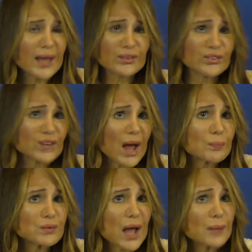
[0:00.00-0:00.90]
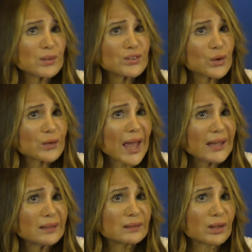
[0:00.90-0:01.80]
You can't stop time. It's
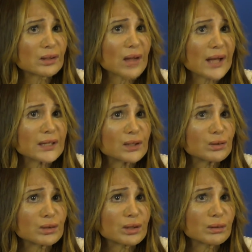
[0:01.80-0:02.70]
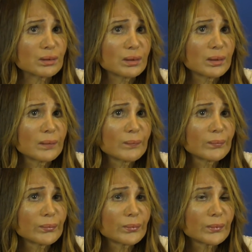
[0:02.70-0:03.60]
okay to look like you do.
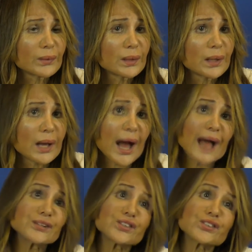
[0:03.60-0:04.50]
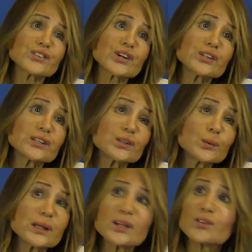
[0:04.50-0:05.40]
I just
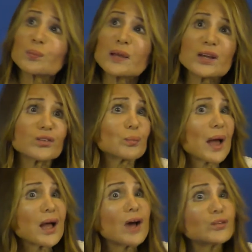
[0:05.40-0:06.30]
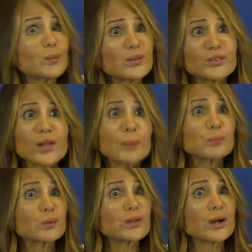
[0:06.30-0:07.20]
started doing this because my husband
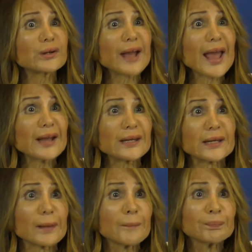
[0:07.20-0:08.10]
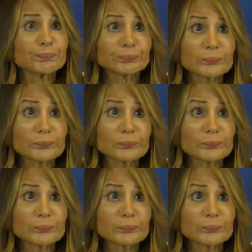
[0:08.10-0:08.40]
slept with our nanny.